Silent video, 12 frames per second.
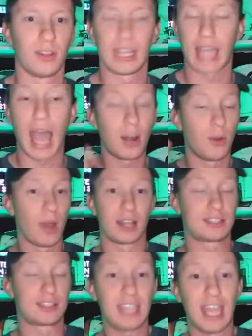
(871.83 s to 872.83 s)
Like, I don't want
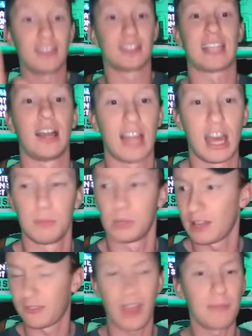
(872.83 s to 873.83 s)
to say this out loud, but
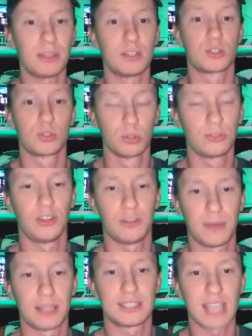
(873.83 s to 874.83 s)
if I'm being truthful with
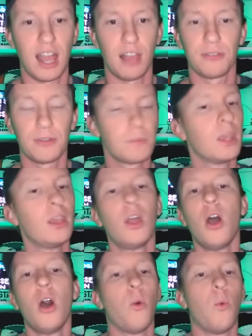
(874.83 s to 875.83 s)
myself,
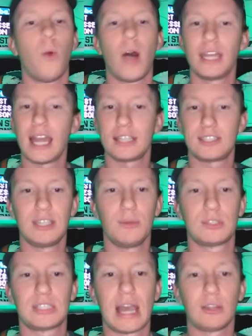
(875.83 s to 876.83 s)
why not see
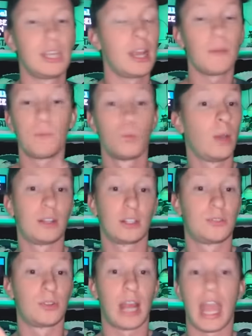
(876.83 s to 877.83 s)
what's out there, whether
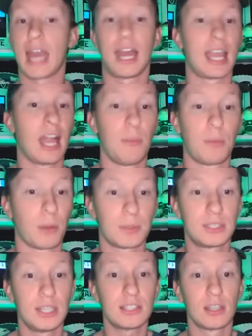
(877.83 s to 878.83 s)
it's for NIL
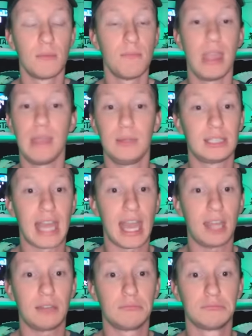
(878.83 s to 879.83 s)
purposes? Maybe
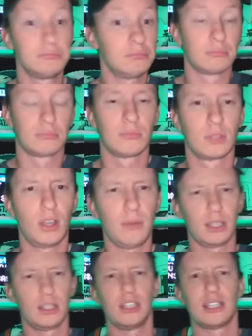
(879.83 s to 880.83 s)
that, hmm, oh
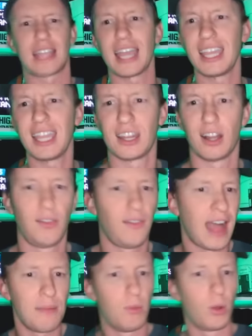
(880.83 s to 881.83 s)
my goodness, I can get a
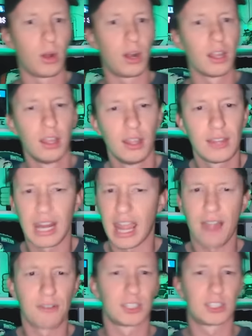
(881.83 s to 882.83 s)
lot more than I
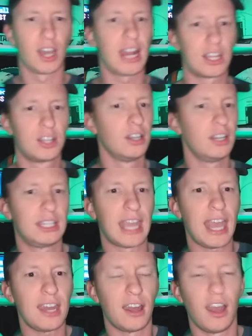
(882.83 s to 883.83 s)
ever thought I could
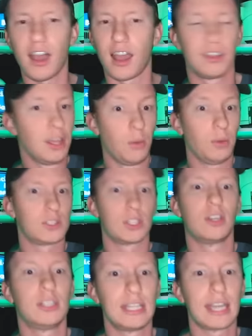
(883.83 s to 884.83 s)
get, huh? Well, it's a
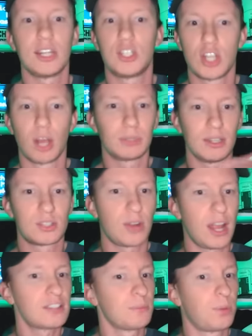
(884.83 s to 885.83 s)
good thing I jumped in the
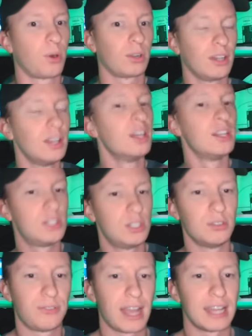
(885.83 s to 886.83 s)
transfer portal
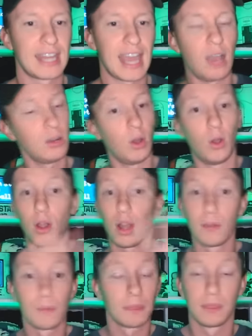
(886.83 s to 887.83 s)
to find out.
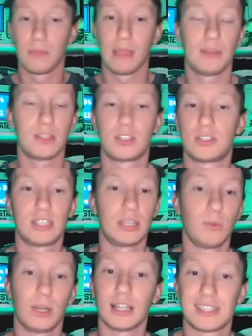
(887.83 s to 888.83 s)
Or maybe it's just
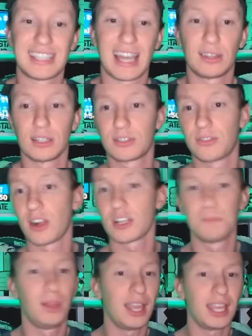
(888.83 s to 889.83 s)
seeing what else is out there as far as
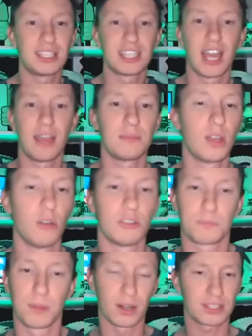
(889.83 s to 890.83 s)
playing time
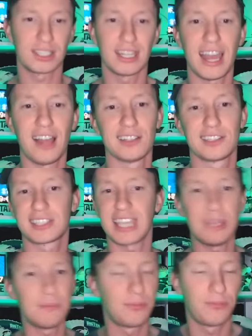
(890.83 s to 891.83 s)
goes, personnel,
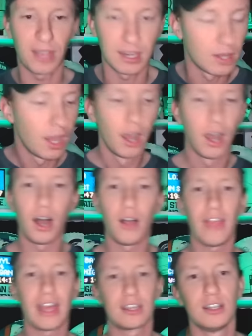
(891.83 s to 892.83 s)
scheme fit,
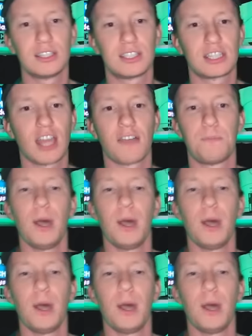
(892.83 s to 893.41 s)
all that good stuff.